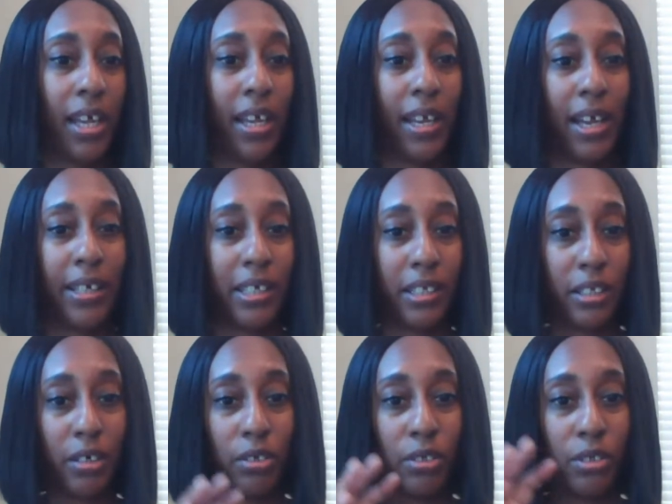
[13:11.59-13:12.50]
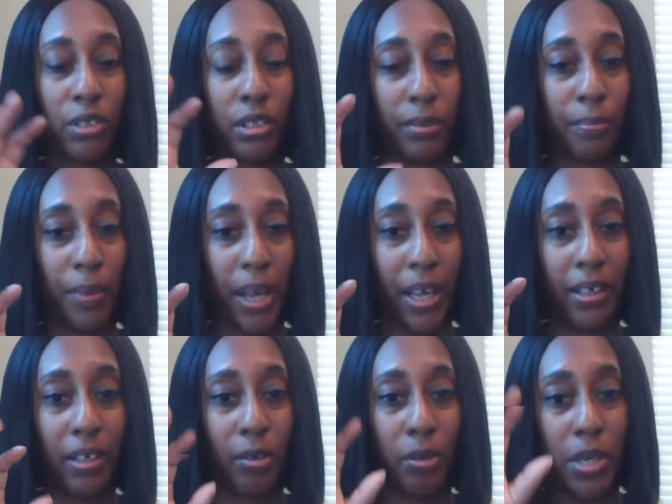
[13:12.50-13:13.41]
and I get those
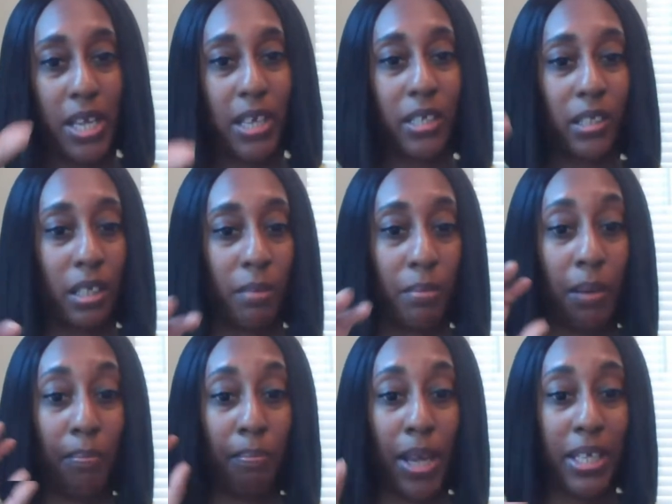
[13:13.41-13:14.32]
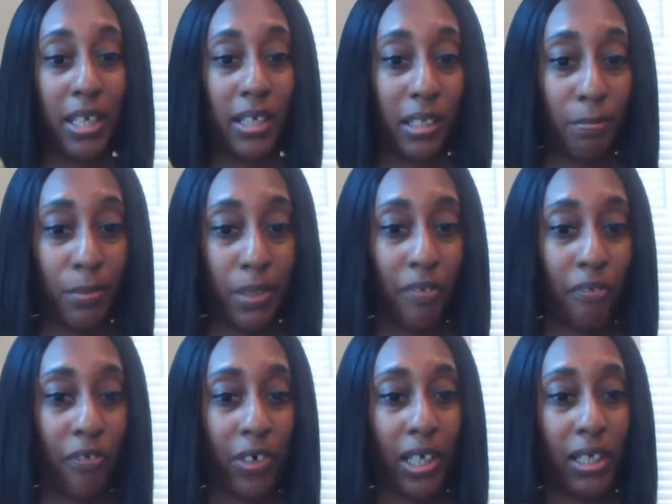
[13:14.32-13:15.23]
by creating them and making them
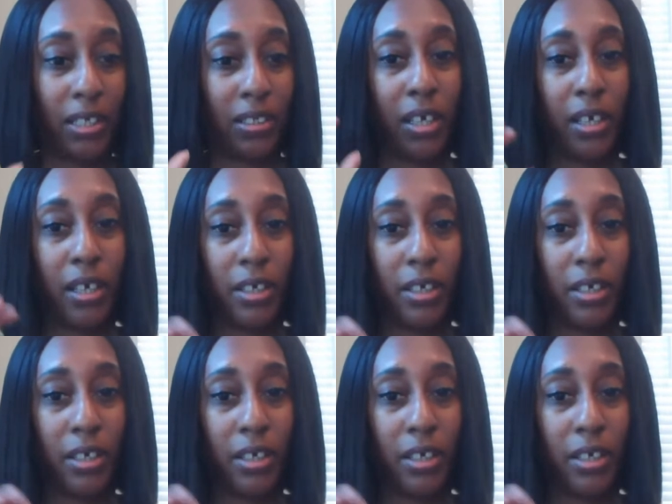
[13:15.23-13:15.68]
different